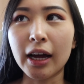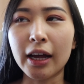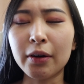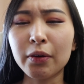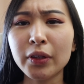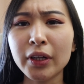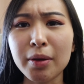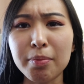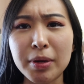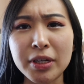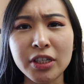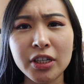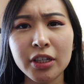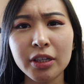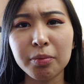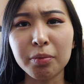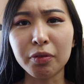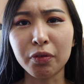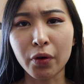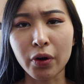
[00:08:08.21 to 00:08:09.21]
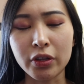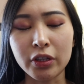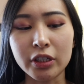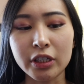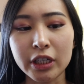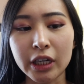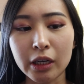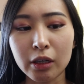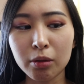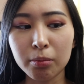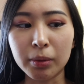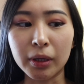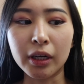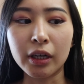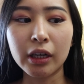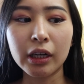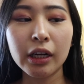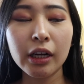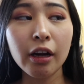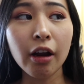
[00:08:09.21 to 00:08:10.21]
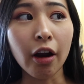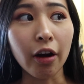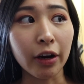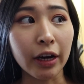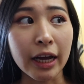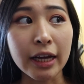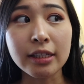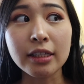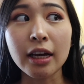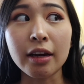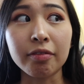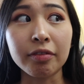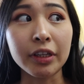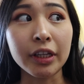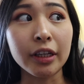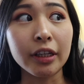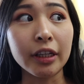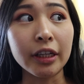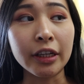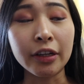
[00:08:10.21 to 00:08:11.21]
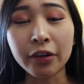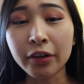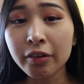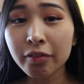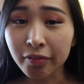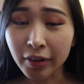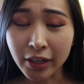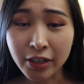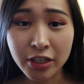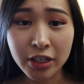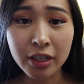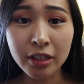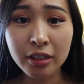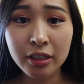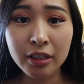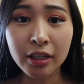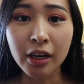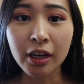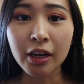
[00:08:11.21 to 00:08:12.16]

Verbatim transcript: I don't think I mentioned it before on the channel, but our cats have ear infections